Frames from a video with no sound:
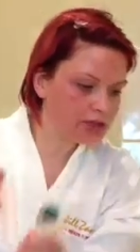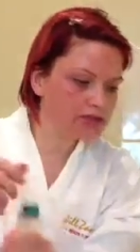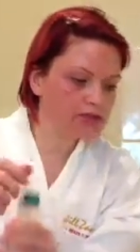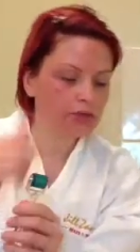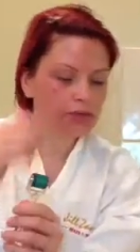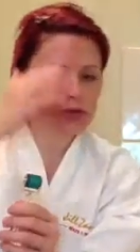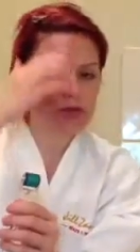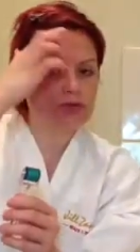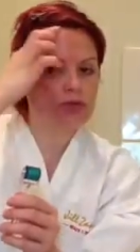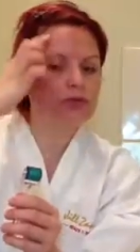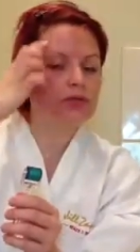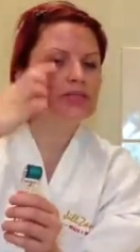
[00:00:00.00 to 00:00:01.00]
so we worked
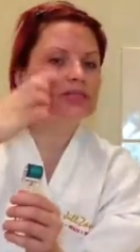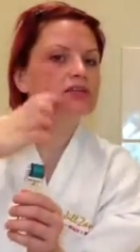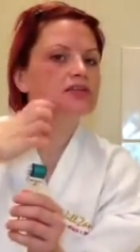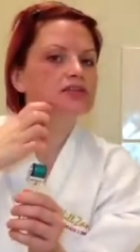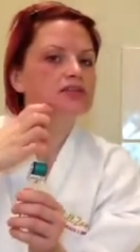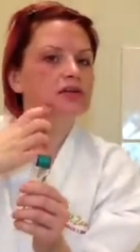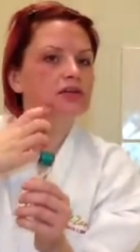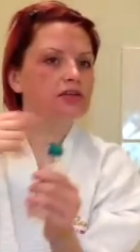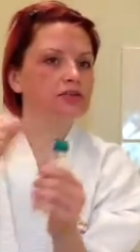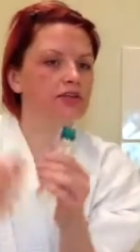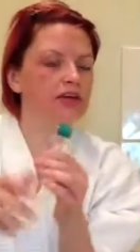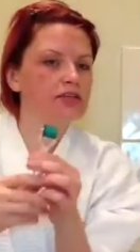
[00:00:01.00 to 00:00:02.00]
all the way down this side of
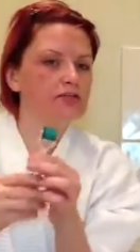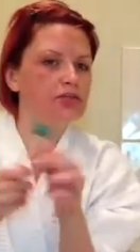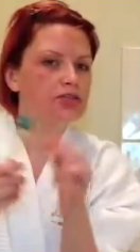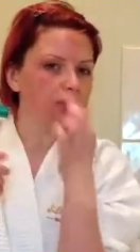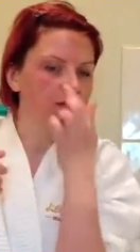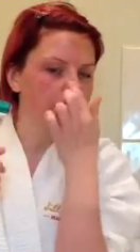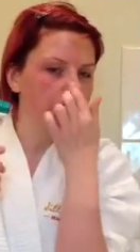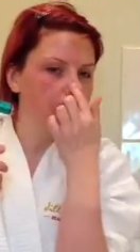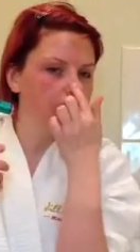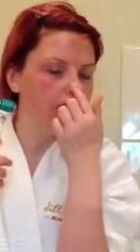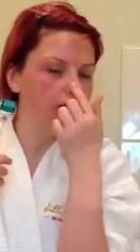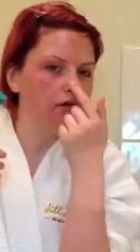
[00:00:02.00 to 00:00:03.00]
the face. We're just going to come
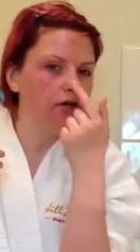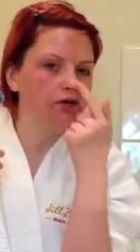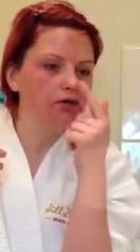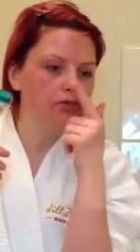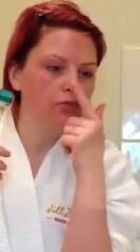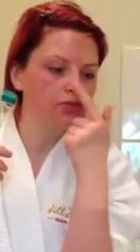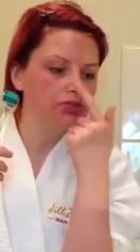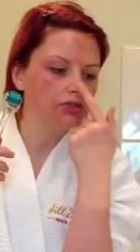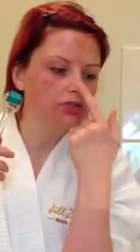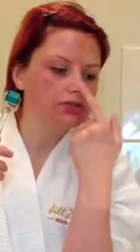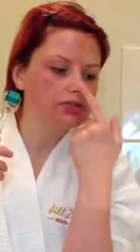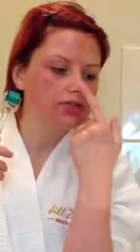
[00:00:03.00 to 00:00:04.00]
onto the nose, which you
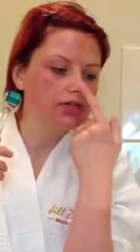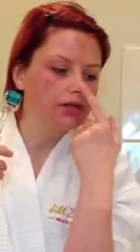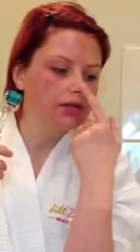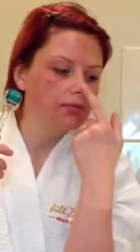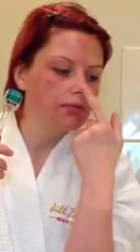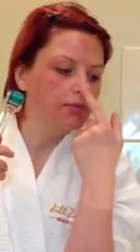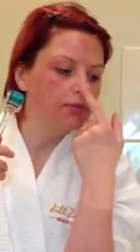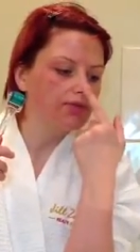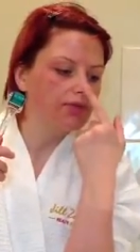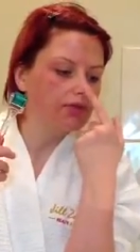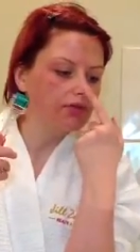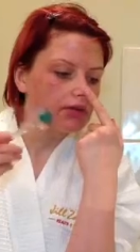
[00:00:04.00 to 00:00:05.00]
can just pop your
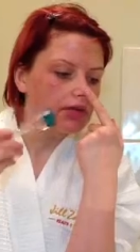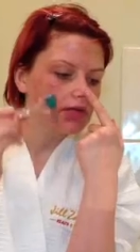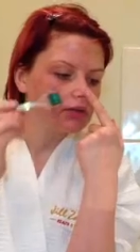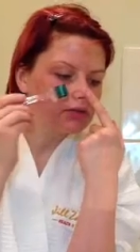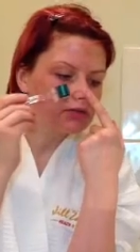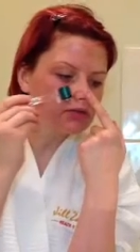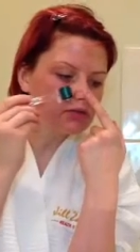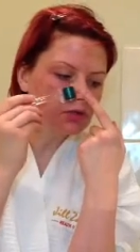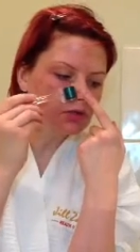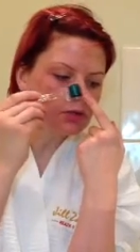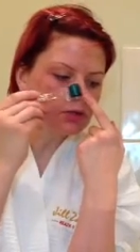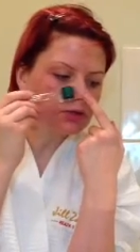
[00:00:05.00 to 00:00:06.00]
finger on the end and just
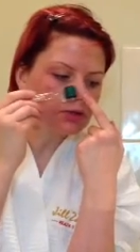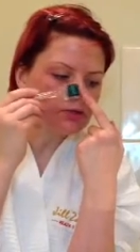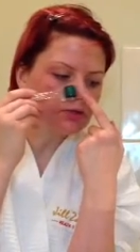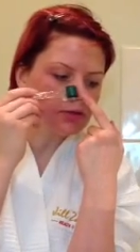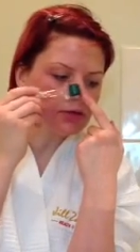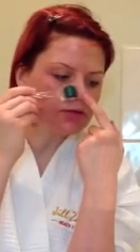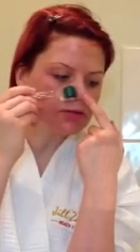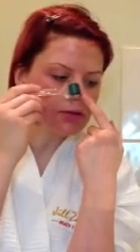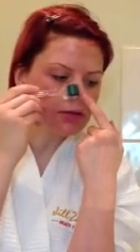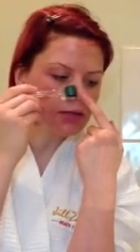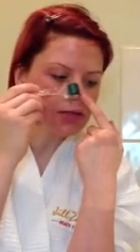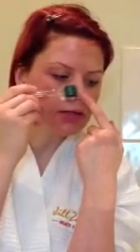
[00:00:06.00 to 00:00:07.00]
hold it to the side
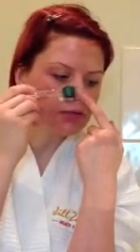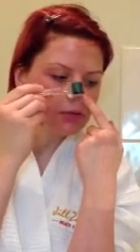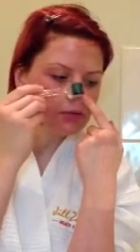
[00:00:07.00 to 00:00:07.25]
slightly.